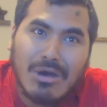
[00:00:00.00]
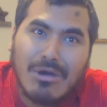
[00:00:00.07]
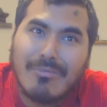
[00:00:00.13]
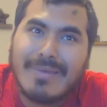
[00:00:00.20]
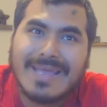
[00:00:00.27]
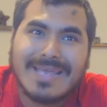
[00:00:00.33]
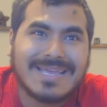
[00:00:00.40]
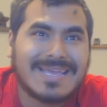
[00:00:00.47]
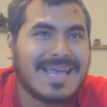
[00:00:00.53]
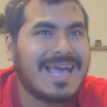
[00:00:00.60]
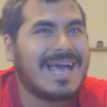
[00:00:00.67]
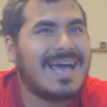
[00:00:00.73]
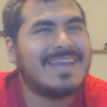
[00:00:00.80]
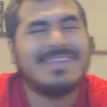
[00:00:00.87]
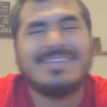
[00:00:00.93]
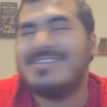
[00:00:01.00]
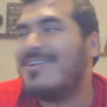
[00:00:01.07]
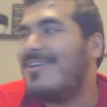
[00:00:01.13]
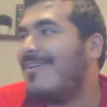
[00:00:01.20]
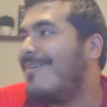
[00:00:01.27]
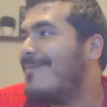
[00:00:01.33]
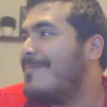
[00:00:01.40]
Oh my god,
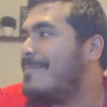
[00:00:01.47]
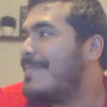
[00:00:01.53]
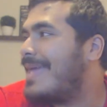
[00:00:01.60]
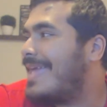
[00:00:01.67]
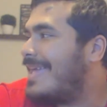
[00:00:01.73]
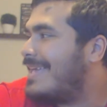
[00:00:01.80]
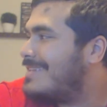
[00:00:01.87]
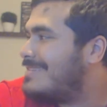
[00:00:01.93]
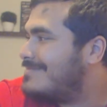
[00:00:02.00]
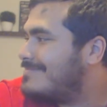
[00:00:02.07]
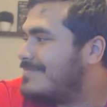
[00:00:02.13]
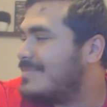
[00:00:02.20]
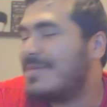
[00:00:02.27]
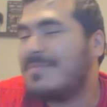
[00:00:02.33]
yo, man.